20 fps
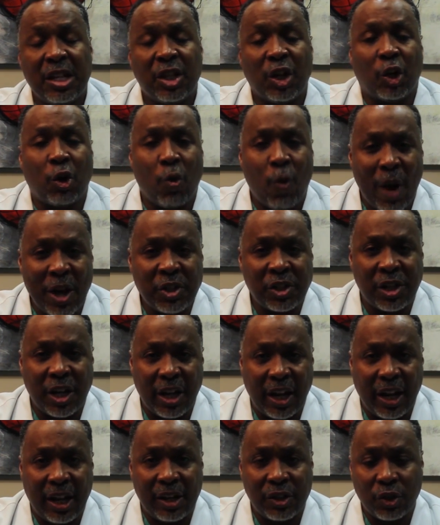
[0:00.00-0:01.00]
The
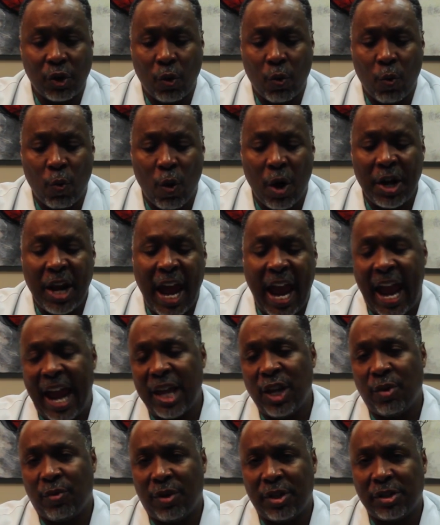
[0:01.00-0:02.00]
question is, what
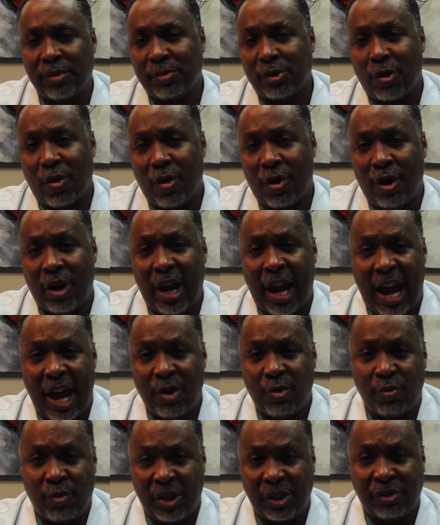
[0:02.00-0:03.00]
aneurysms are
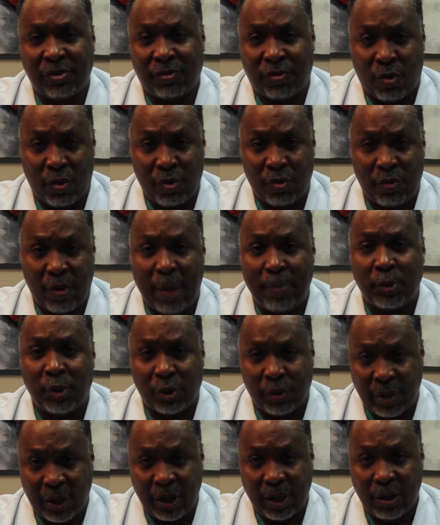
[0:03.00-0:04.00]
at risk for
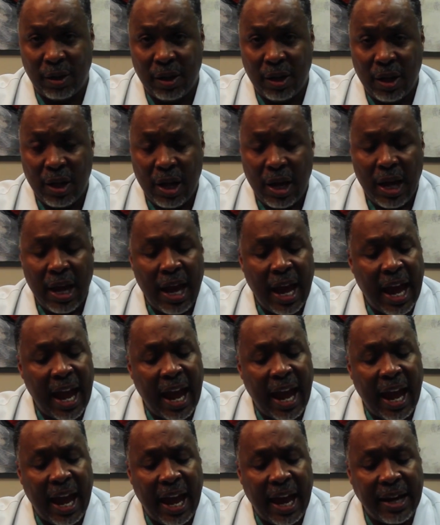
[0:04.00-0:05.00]
rupturing?
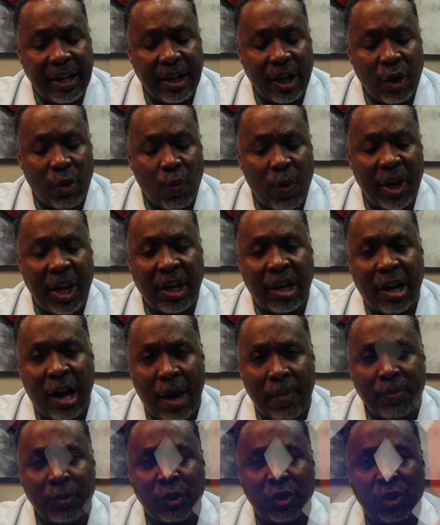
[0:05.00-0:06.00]
And when it
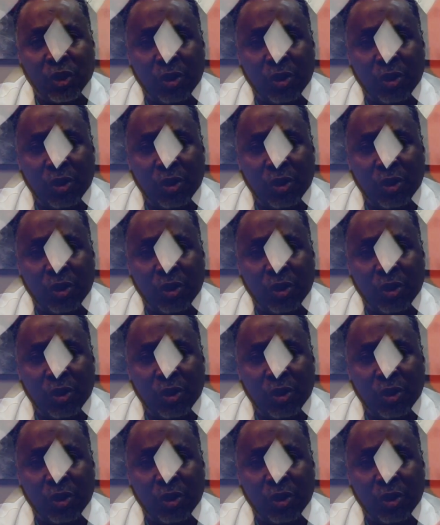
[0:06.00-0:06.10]
comes